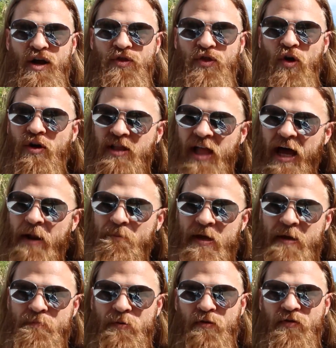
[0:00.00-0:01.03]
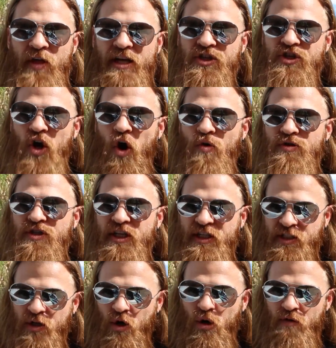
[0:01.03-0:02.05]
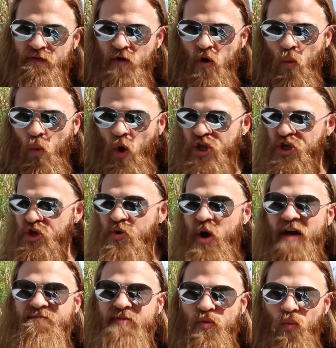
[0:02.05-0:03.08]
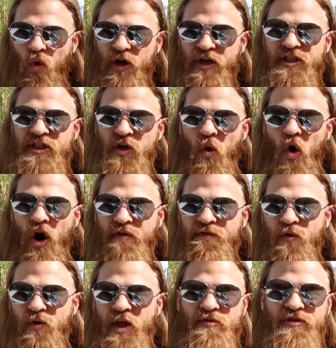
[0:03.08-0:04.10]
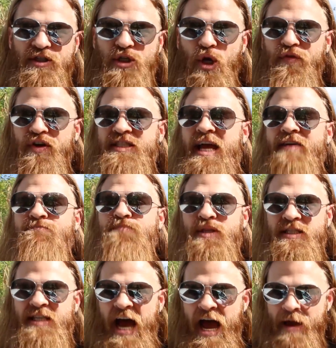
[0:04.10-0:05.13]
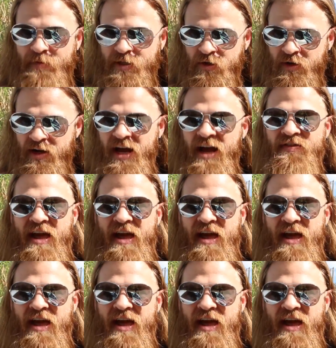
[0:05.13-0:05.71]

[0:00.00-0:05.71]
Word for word: there are a lot of people that don't deserve what you have been working so hard for. They don't deserve it because they haven't put the time into it.